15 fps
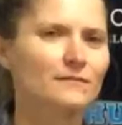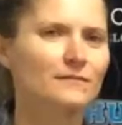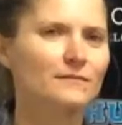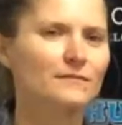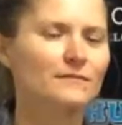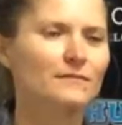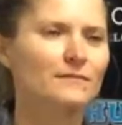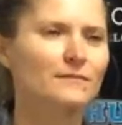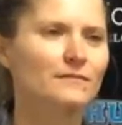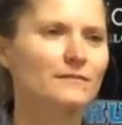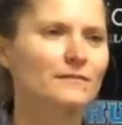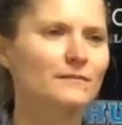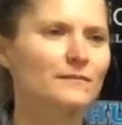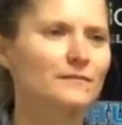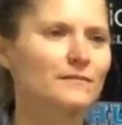
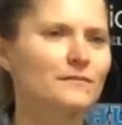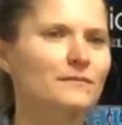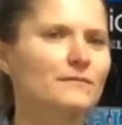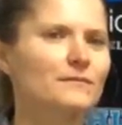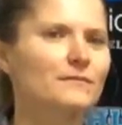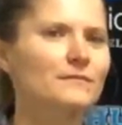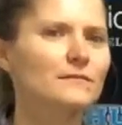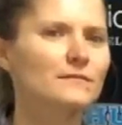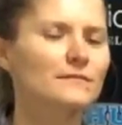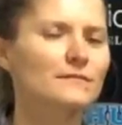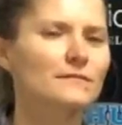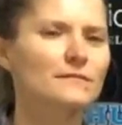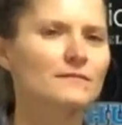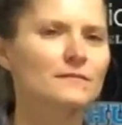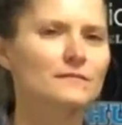
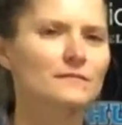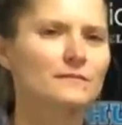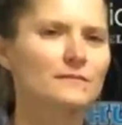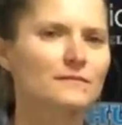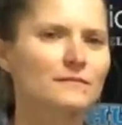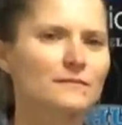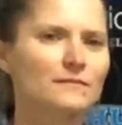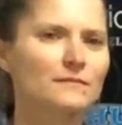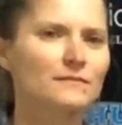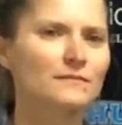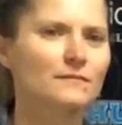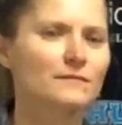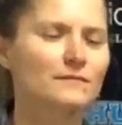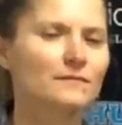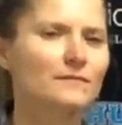
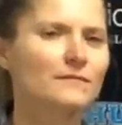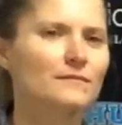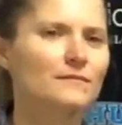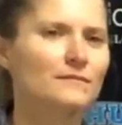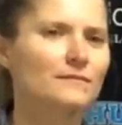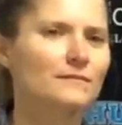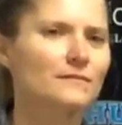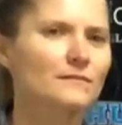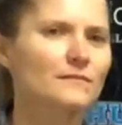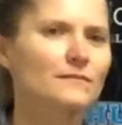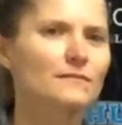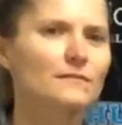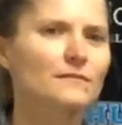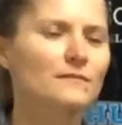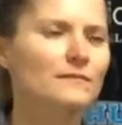
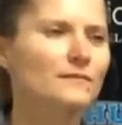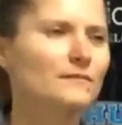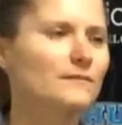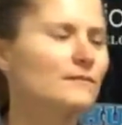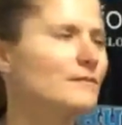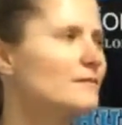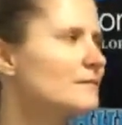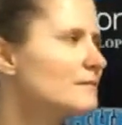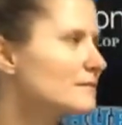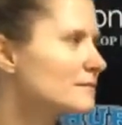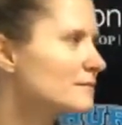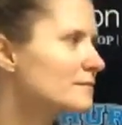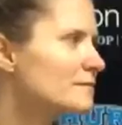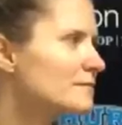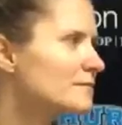
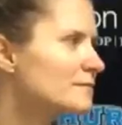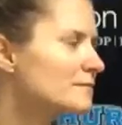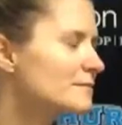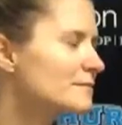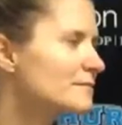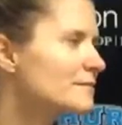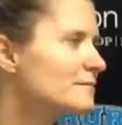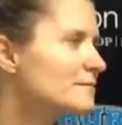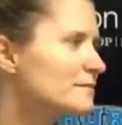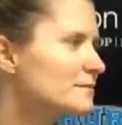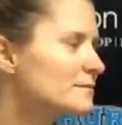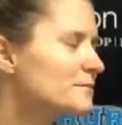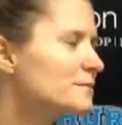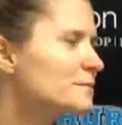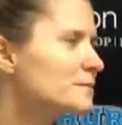
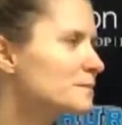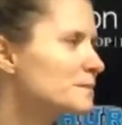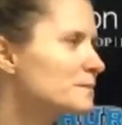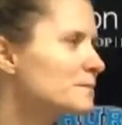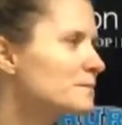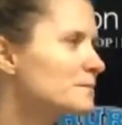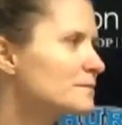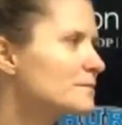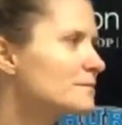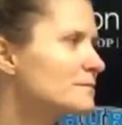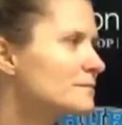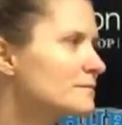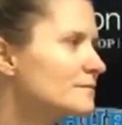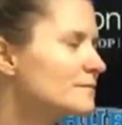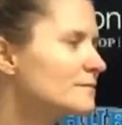
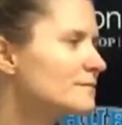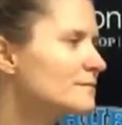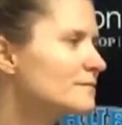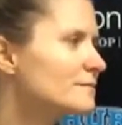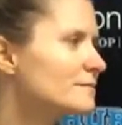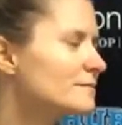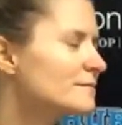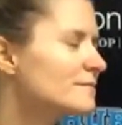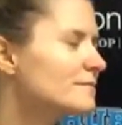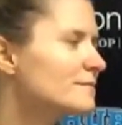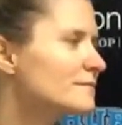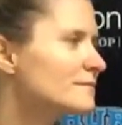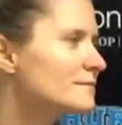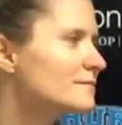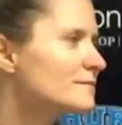This person isn't speaking.